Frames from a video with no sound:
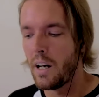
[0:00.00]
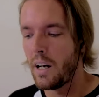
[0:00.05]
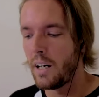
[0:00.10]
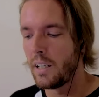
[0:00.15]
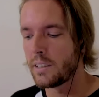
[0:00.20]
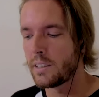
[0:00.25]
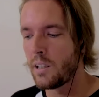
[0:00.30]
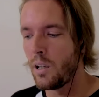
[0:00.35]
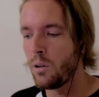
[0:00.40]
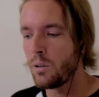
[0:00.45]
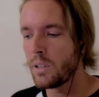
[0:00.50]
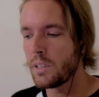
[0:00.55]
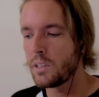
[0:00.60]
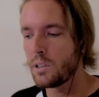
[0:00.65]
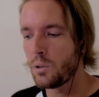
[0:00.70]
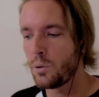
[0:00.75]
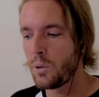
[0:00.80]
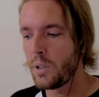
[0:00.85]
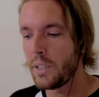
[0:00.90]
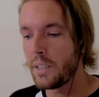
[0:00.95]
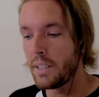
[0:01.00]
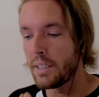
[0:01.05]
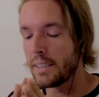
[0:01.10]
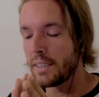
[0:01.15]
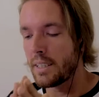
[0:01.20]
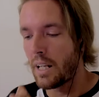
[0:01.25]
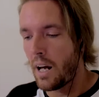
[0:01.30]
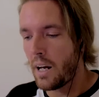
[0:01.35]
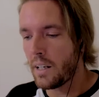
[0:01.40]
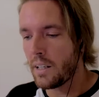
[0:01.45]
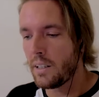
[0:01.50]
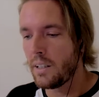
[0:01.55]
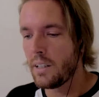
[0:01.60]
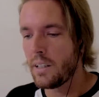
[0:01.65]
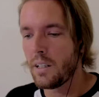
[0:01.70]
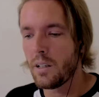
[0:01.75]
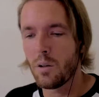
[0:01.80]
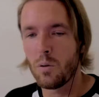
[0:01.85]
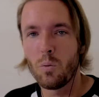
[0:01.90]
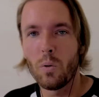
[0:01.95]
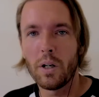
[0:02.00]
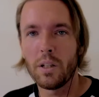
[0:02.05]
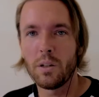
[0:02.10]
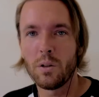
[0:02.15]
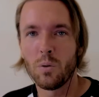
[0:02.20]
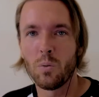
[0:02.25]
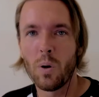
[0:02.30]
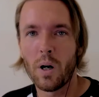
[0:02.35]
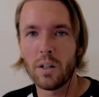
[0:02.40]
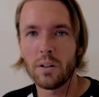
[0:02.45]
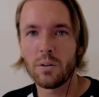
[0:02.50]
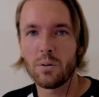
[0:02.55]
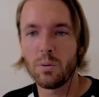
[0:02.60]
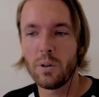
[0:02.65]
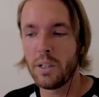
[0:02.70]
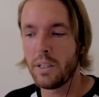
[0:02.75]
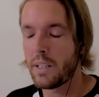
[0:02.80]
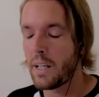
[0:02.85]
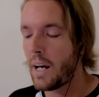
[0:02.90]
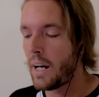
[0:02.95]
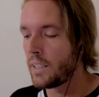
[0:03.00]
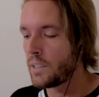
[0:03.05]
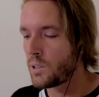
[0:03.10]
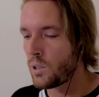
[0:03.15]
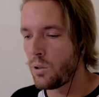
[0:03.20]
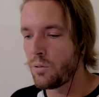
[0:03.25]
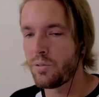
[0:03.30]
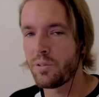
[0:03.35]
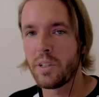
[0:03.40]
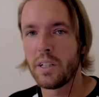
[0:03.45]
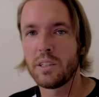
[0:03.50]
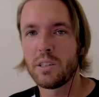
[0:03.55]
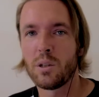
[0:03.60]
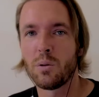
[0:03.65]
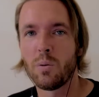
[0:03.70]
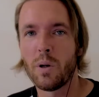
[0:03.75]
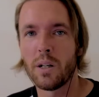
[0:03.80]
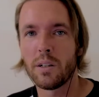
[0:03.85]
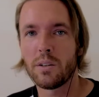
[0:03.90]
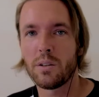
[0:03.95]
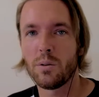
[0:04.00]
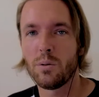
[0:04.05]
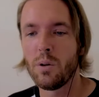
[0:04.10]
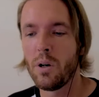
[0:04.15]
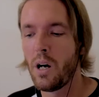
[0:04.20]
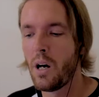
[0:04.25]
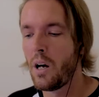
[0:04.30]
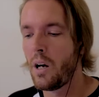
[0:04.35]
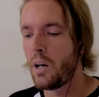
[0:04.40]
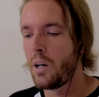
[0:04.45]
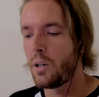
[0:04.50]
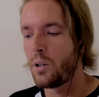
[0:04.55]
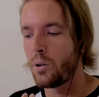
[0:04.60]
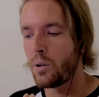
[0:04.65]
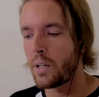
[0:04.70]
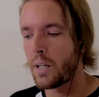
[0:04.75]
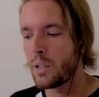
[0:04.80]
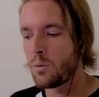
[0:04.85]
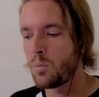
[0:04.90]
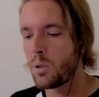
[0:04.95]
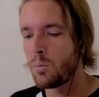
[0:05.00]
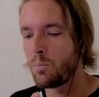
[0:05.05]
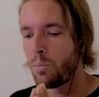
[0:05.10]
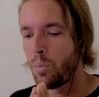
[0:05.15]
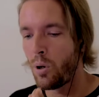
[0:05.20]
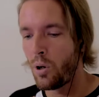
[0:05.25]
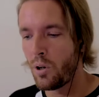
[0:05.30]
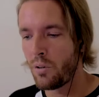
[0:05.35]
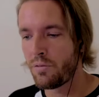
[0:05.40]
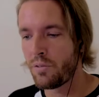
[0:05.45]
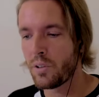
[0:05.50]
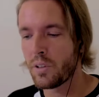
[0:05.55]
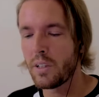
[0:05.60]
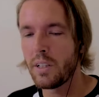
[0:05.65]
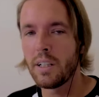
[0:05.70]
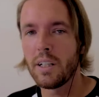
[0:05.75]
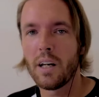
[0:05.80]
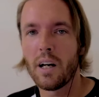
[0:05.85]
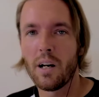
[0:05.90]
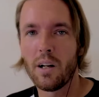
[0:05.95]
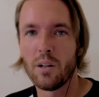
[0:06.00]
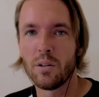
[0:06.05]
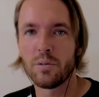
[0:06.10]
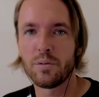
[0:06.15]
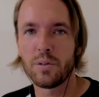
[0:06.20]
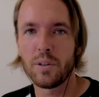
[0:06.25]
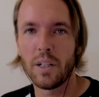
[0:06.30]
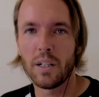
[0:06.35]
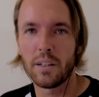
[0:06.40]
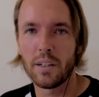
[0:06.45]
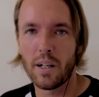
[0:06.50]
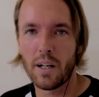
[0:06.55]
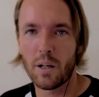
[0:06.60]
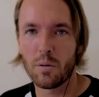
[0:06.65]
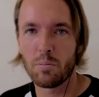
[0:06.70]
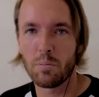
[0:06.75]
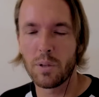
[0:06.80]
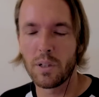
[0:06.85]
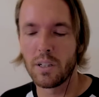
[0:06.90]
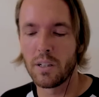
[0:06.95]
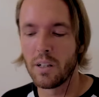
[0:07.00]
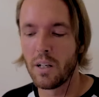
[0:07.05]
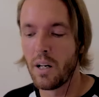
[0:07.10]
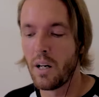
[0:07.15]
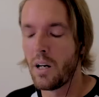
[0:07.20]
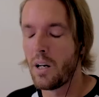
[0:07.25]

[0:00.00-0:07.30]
As long as you eat exactly when you want to eat, as often as you want to, you're going to be perfectly healthy and happy.